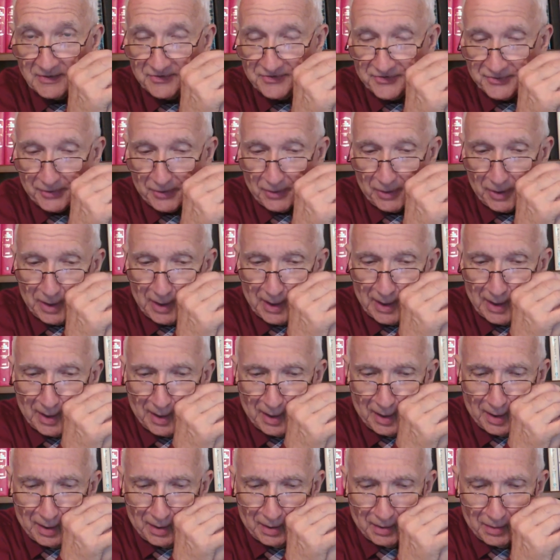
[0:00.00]
to
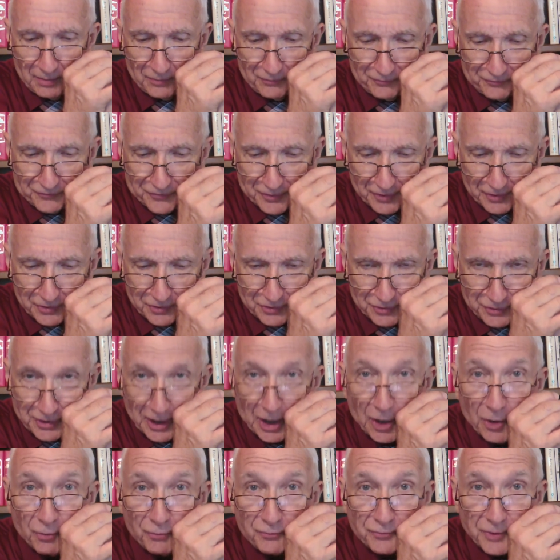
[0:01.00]
love, to
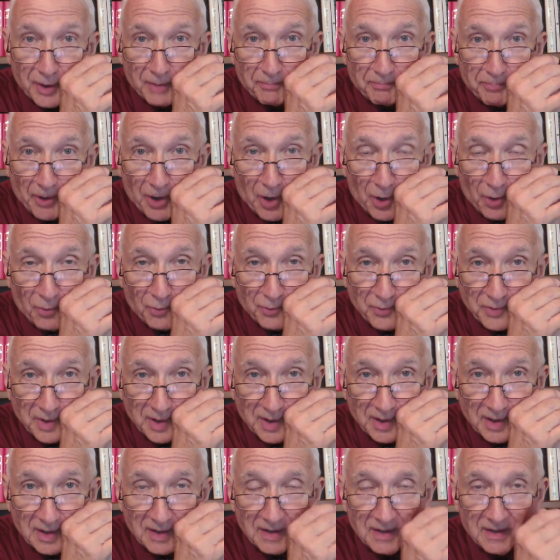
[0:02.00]
dote
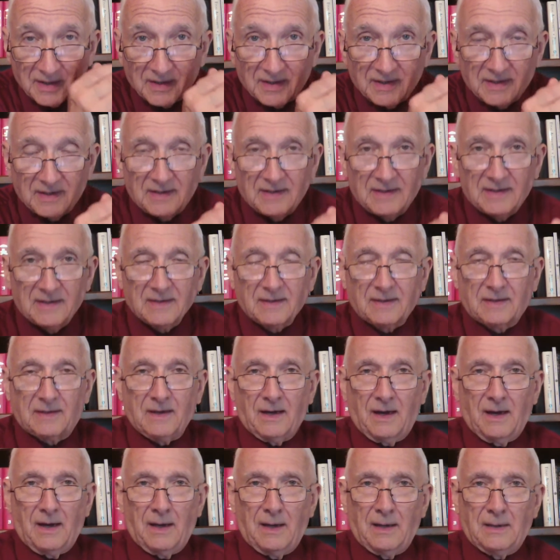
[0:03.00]
upon,
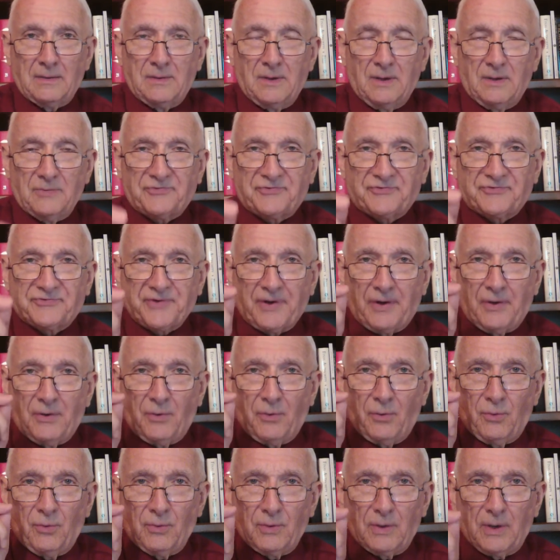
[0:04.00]
God
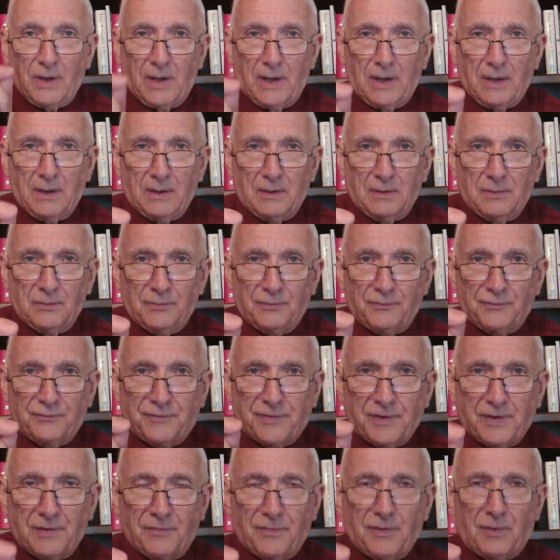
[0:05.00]
so
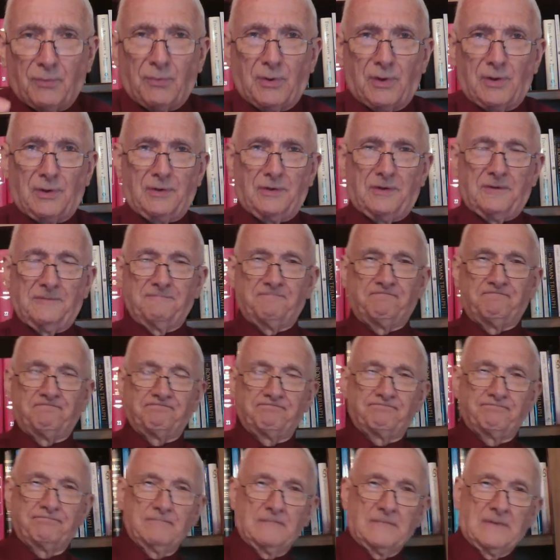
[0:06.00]
loved the world.
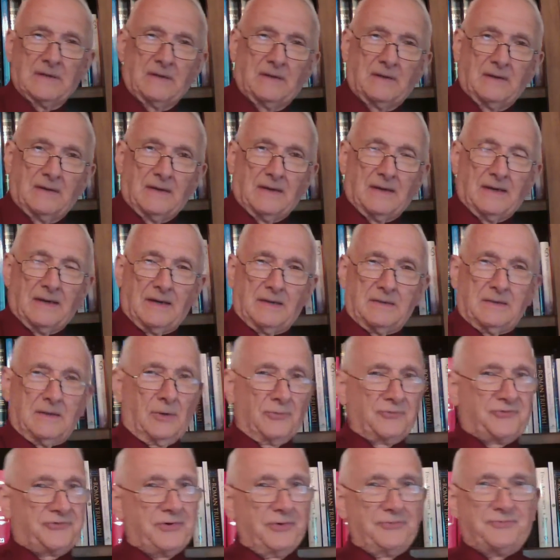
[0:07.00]

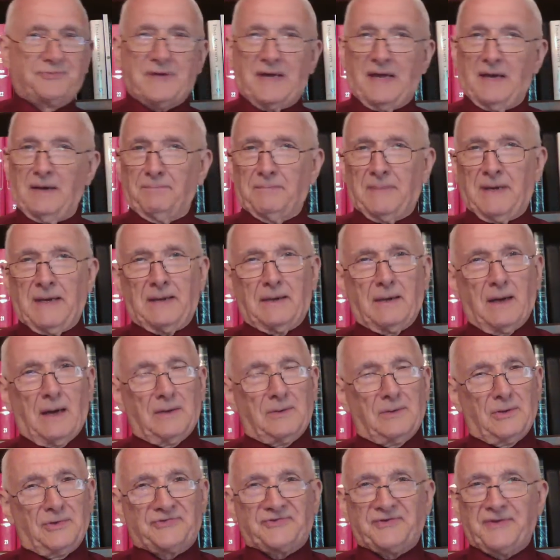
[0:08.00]
Don't you tell me
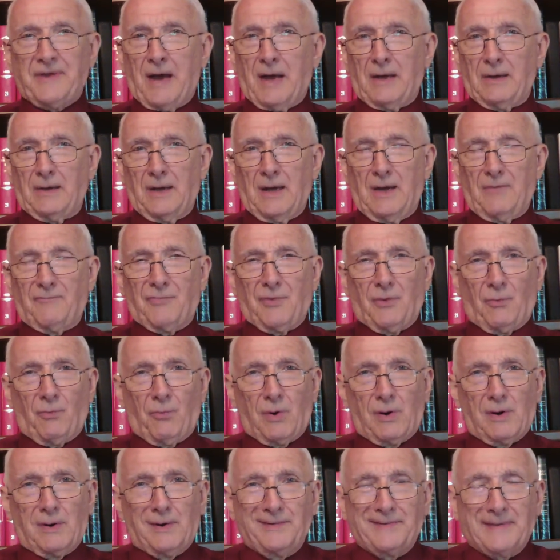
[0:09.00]
God does not love the
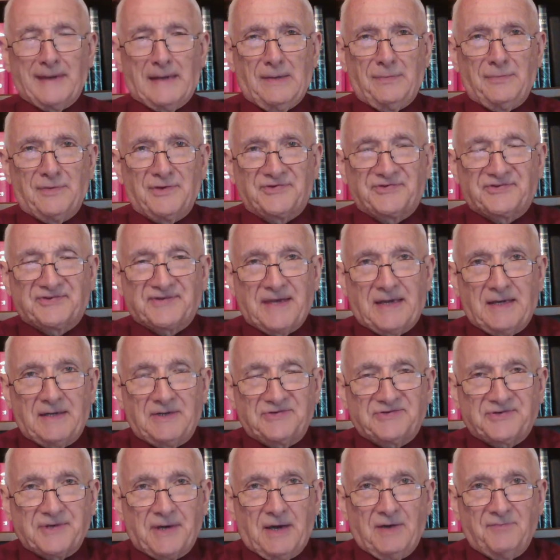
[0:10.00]
world in the
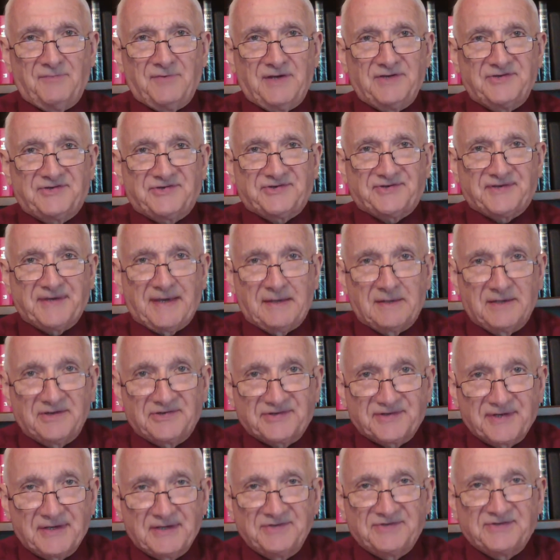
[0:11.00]
sense of its
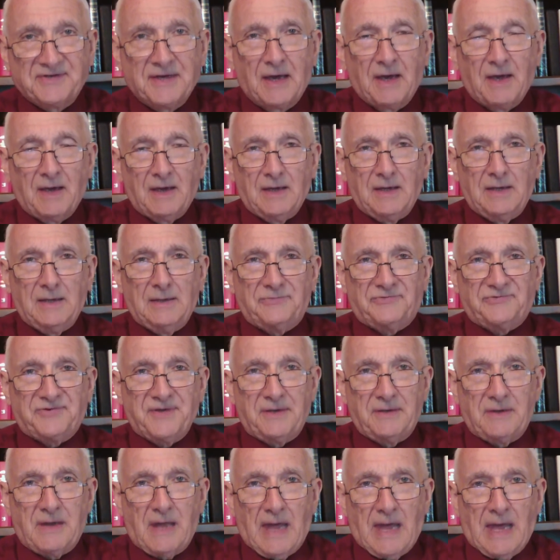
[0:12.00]
citizens, its
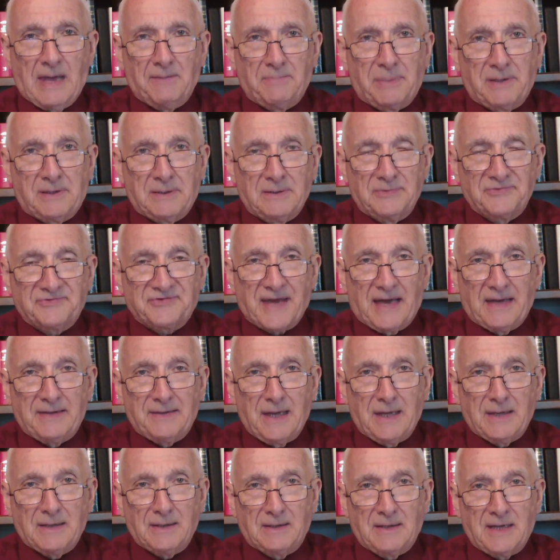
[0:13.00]
inhabitants. I
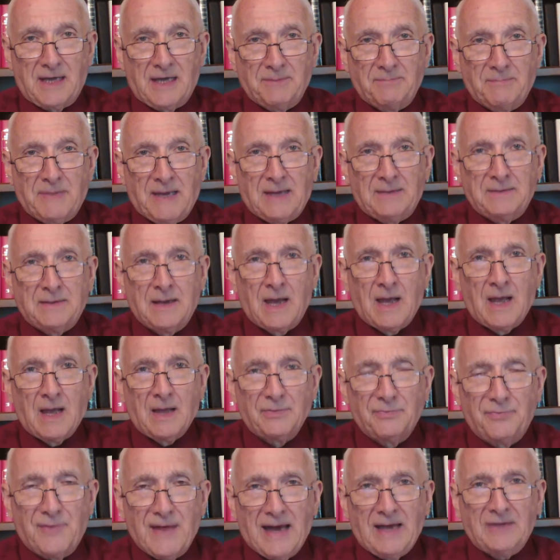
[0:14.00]
need an amen.
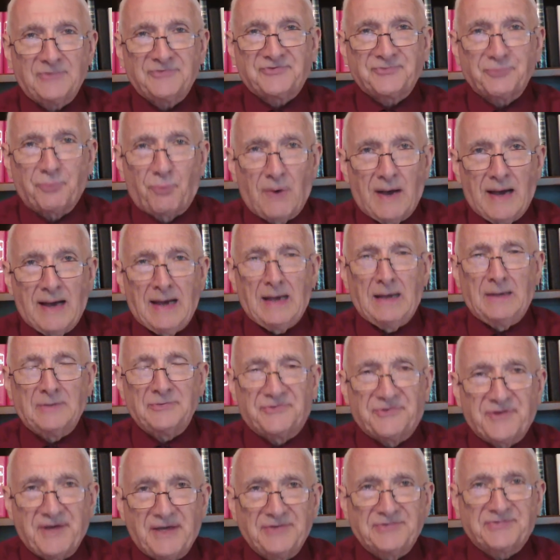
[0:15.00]
That's why
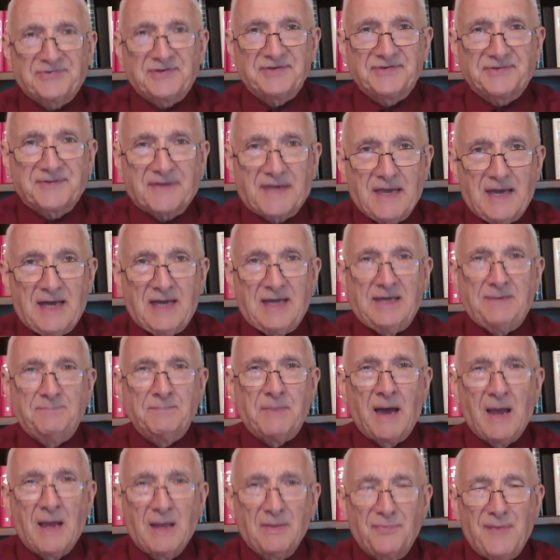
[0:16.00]
Jesus
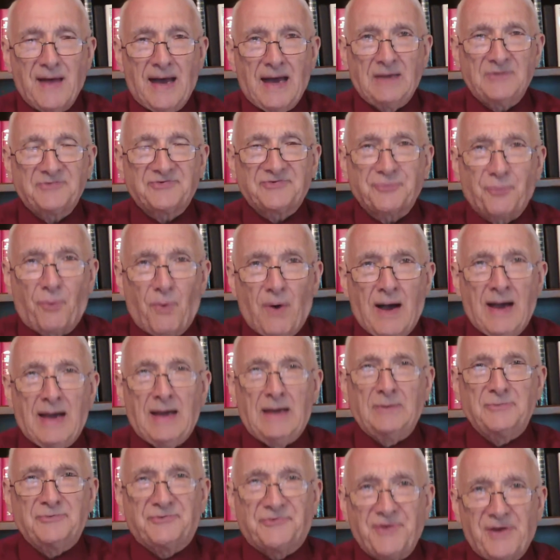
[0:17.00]
came. That's
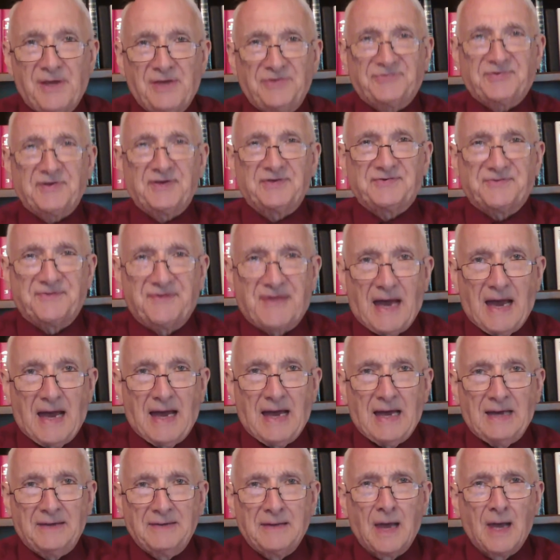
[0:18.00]
why Jesus
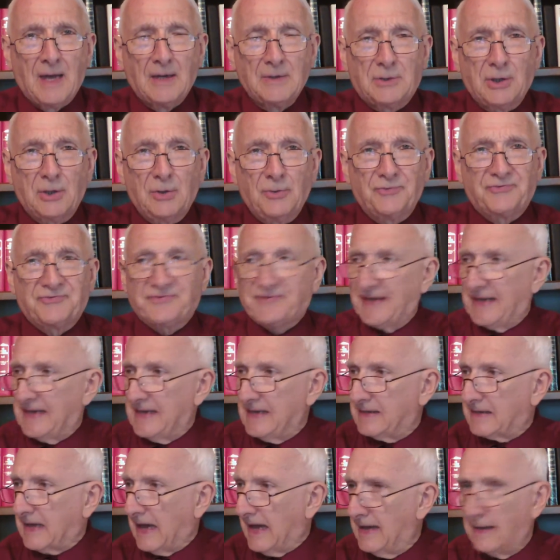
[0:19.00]
died to
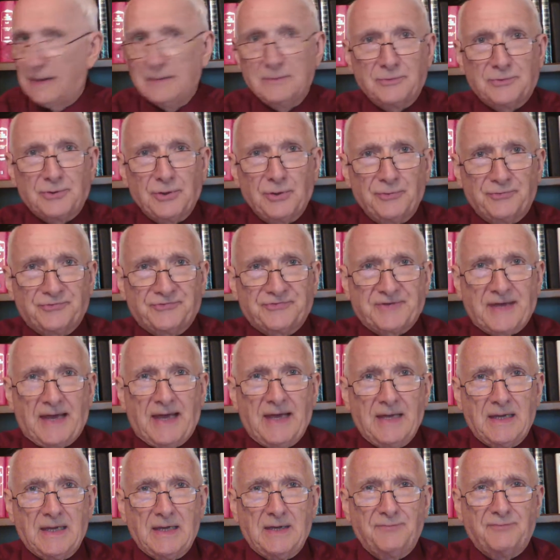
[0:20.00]
seek and to
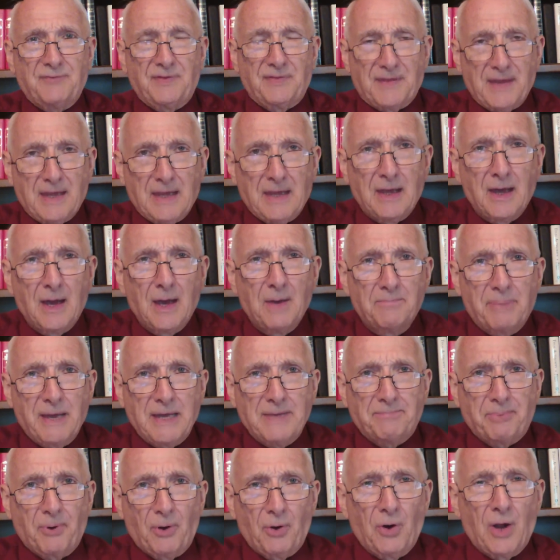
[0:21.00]
save the
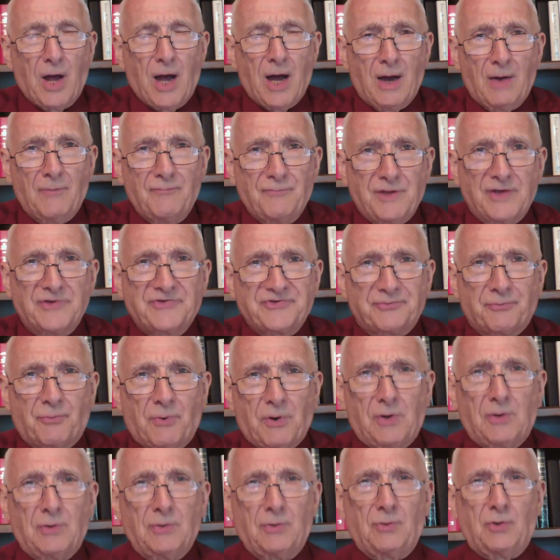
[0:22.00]
people of this
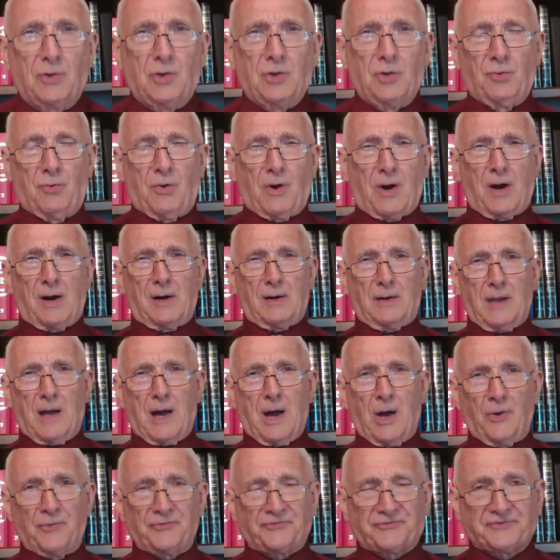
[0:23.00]
world who are
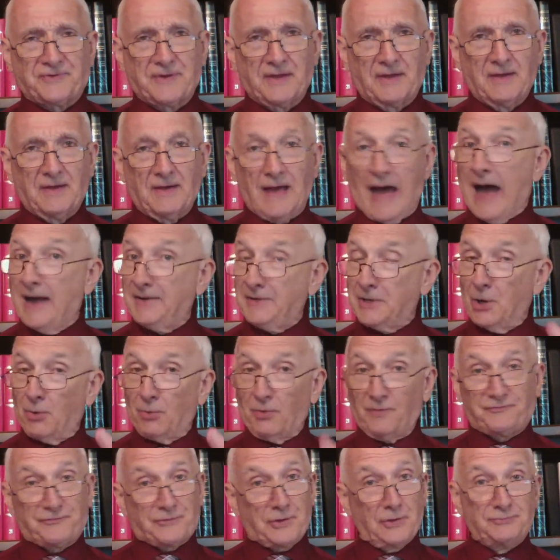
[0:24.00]
lost. I
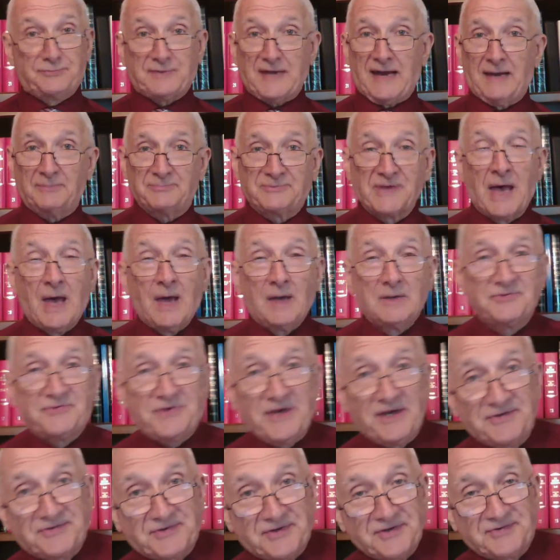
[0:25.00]
know of two times
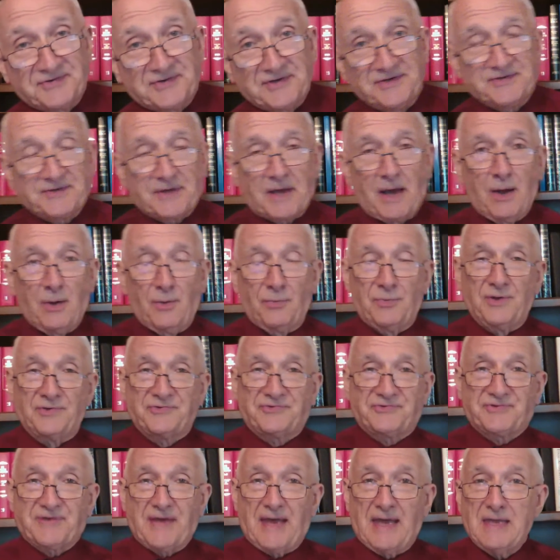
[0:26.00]
Jesus is called the
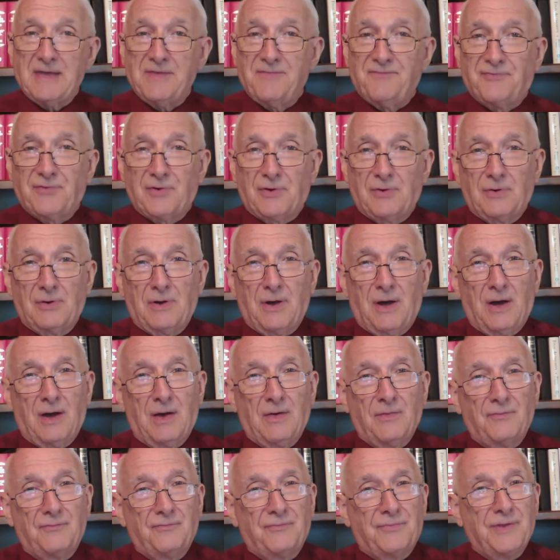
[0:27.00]
Savior
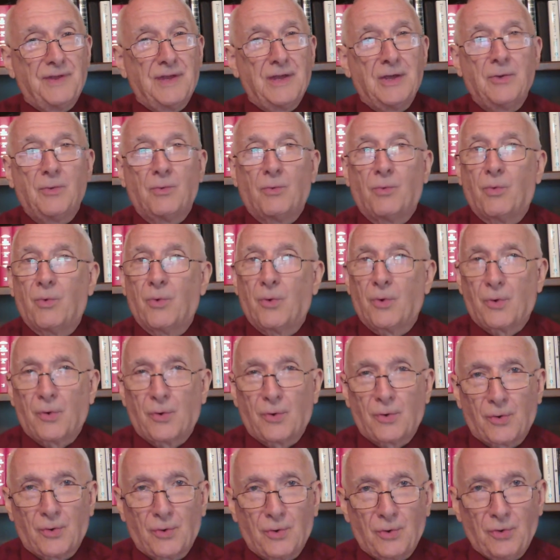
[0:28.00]
of the
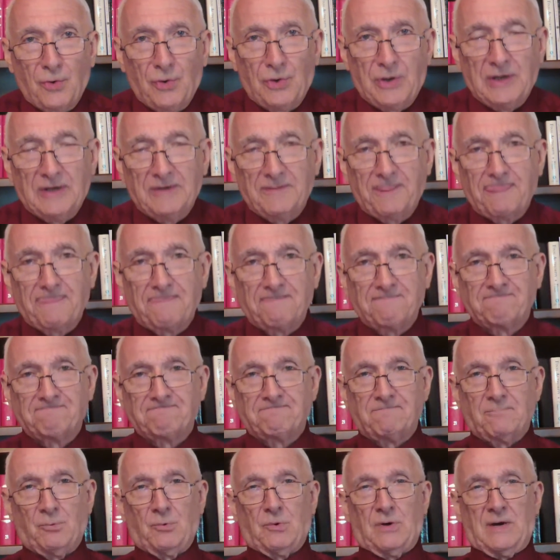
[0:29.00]
world.
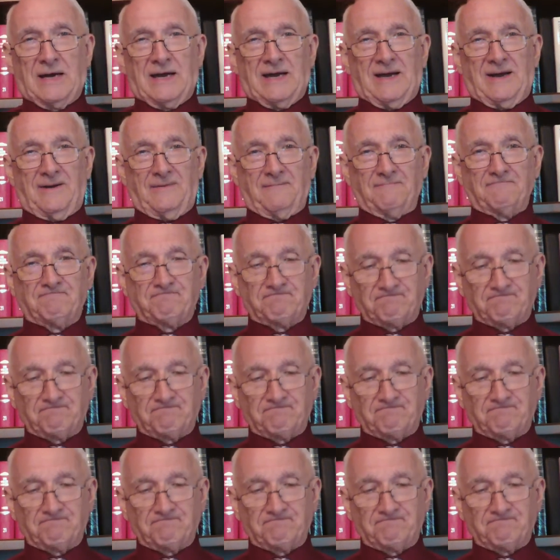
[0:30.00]
Wow.